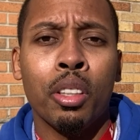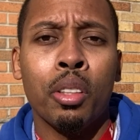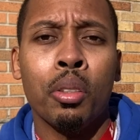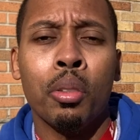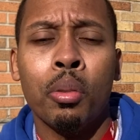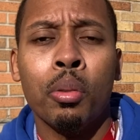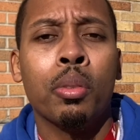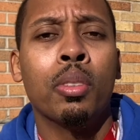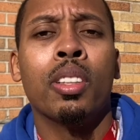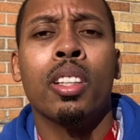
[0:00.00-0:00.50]

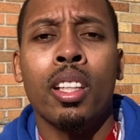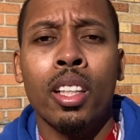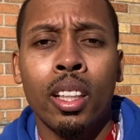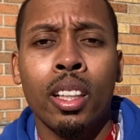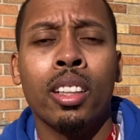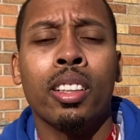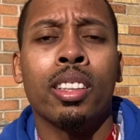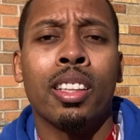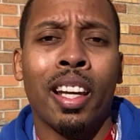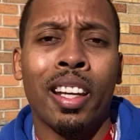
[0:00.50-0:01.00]
you
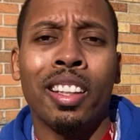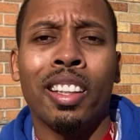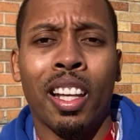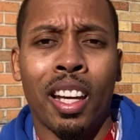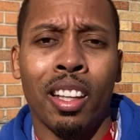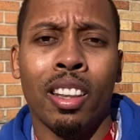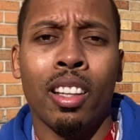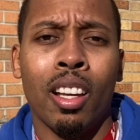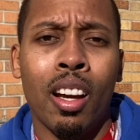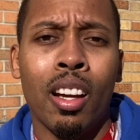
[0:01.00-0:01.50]
then take
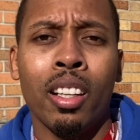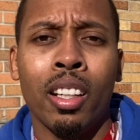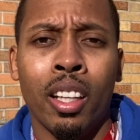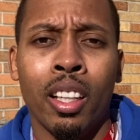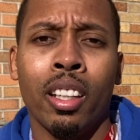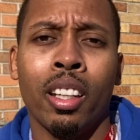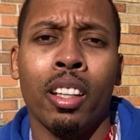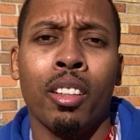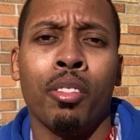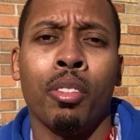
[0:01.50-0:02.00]
that
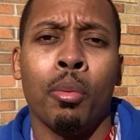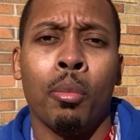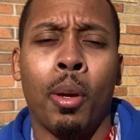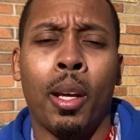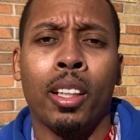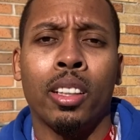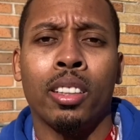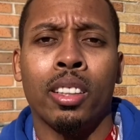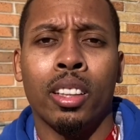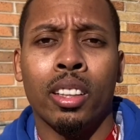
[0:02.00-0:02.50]
login
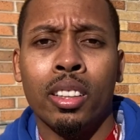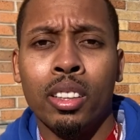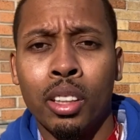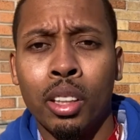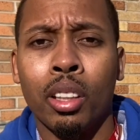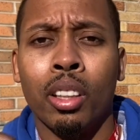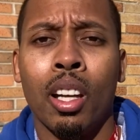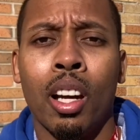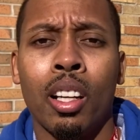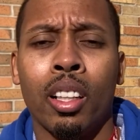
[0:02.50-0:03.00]
information to
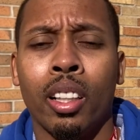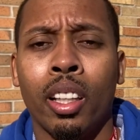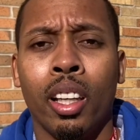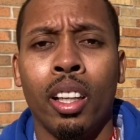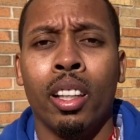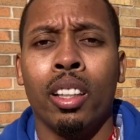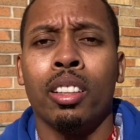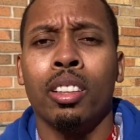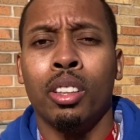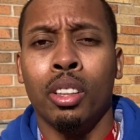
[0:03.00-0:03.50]
log
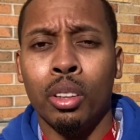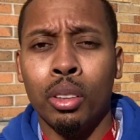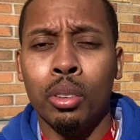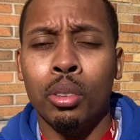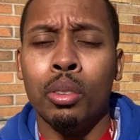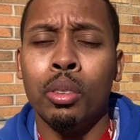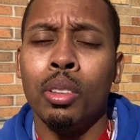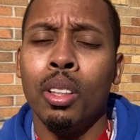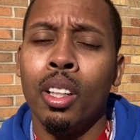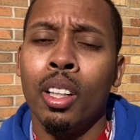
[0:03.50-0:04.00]
in
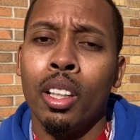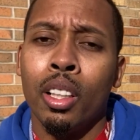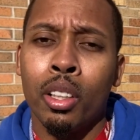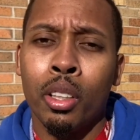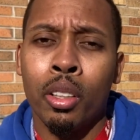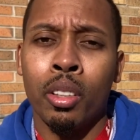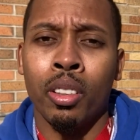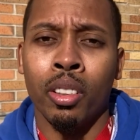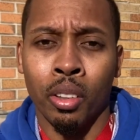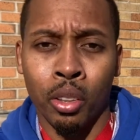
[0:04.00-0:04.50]
to
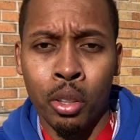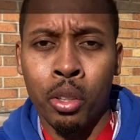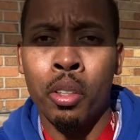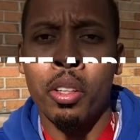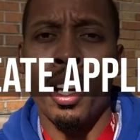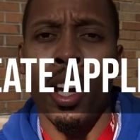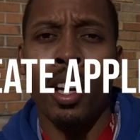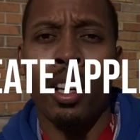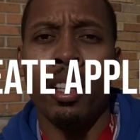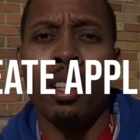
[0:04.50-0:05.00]

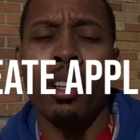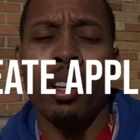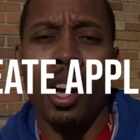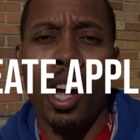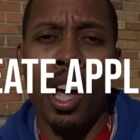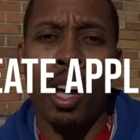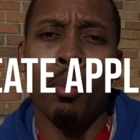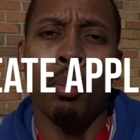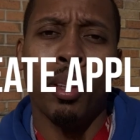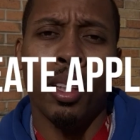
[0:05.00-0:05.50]
create your
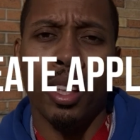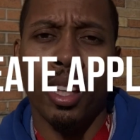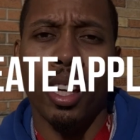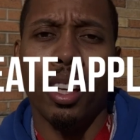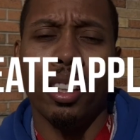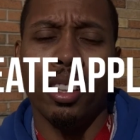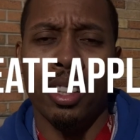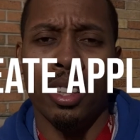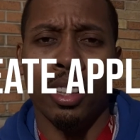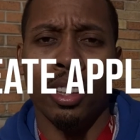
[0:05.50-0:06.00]

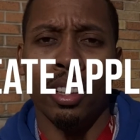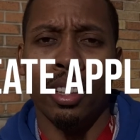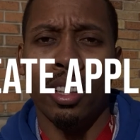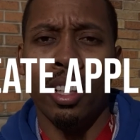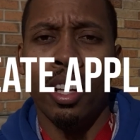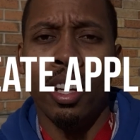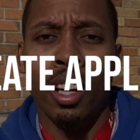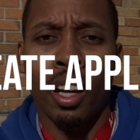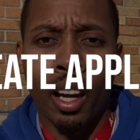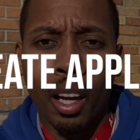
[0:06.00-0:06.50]
application.
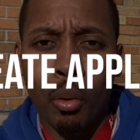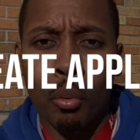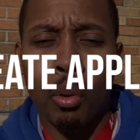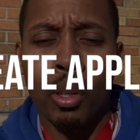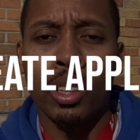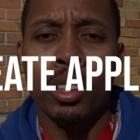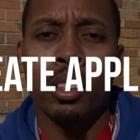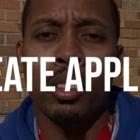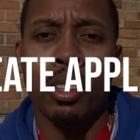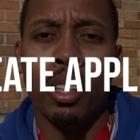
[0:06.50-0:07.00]
And
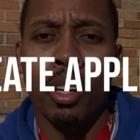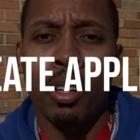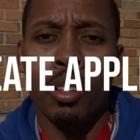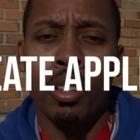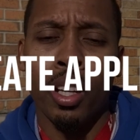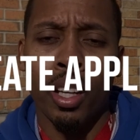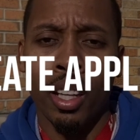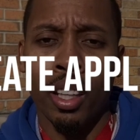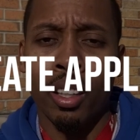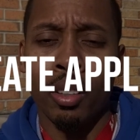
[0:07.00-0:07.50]
once you go
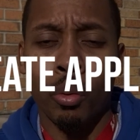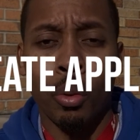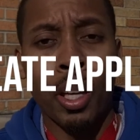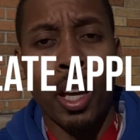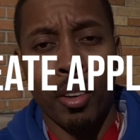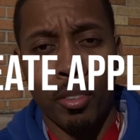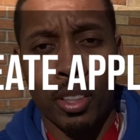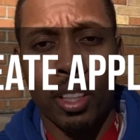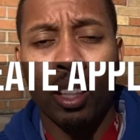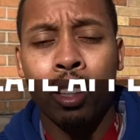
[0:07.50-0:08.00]
in, we
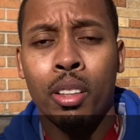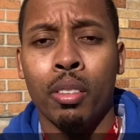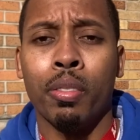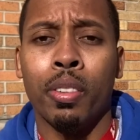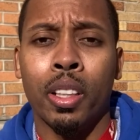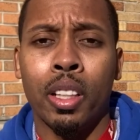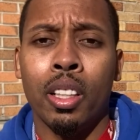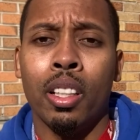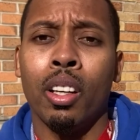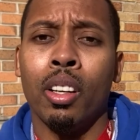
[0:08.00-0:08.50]
have another
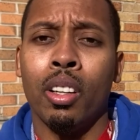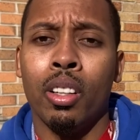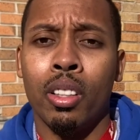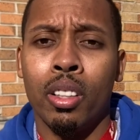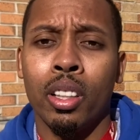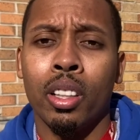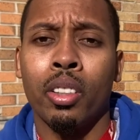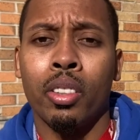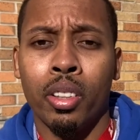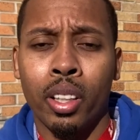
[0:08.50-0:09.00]
video
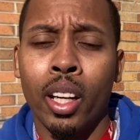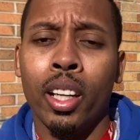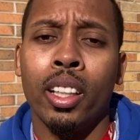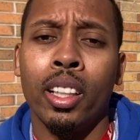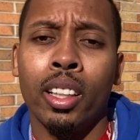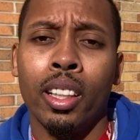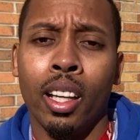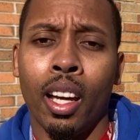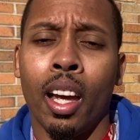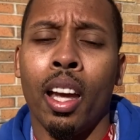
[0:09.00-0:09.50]
on
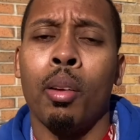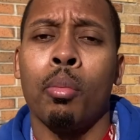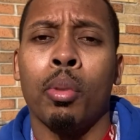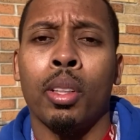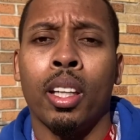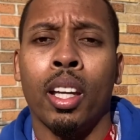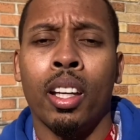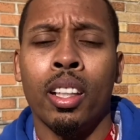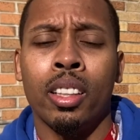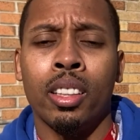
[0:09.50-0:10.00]
creating the
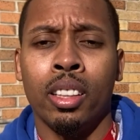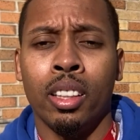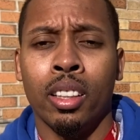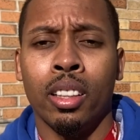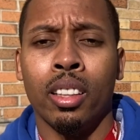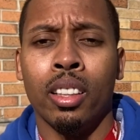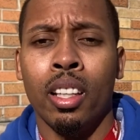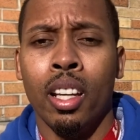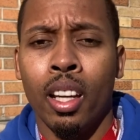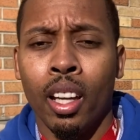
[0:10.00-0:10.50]

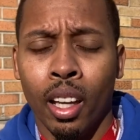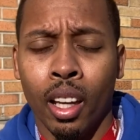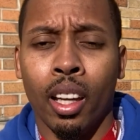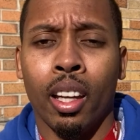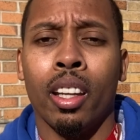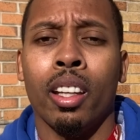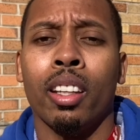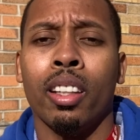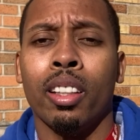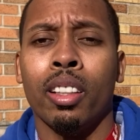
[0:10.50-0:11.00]
application
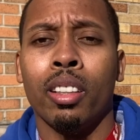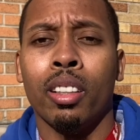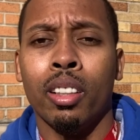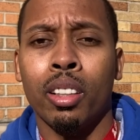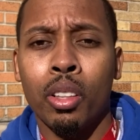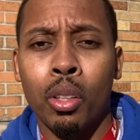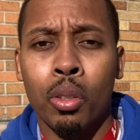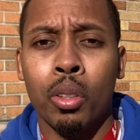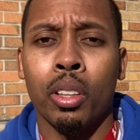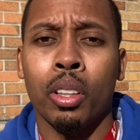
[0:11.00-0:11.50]
and
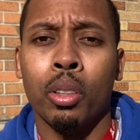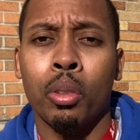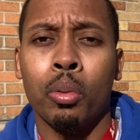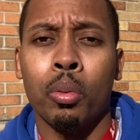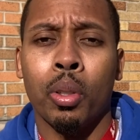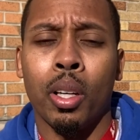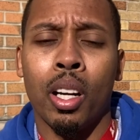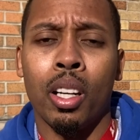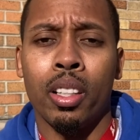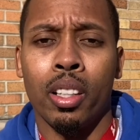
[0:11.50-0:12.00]
going through
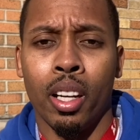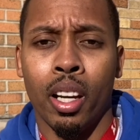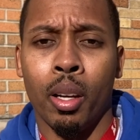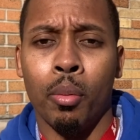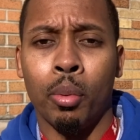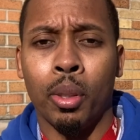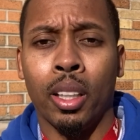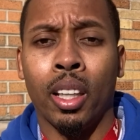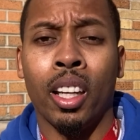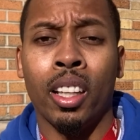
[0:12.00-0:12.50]
with all your
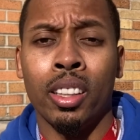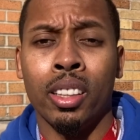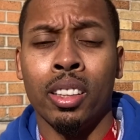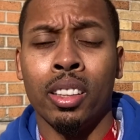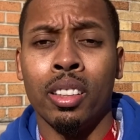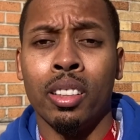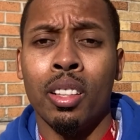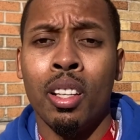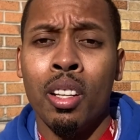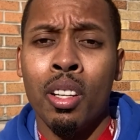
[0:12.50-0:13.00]

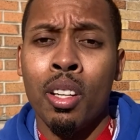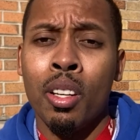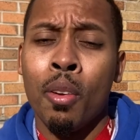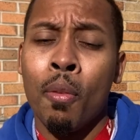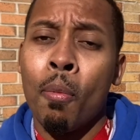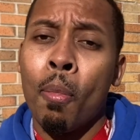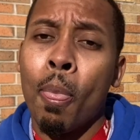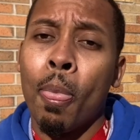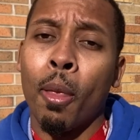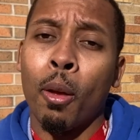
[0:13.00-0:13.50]
application.
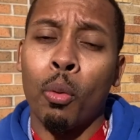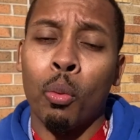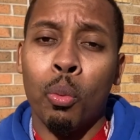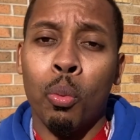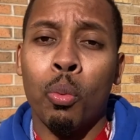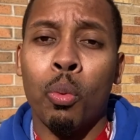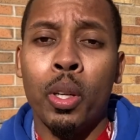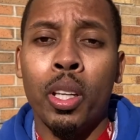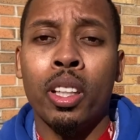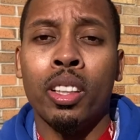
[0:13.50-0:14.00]

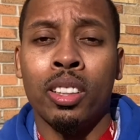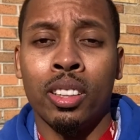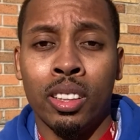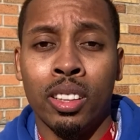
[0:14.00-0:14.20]
We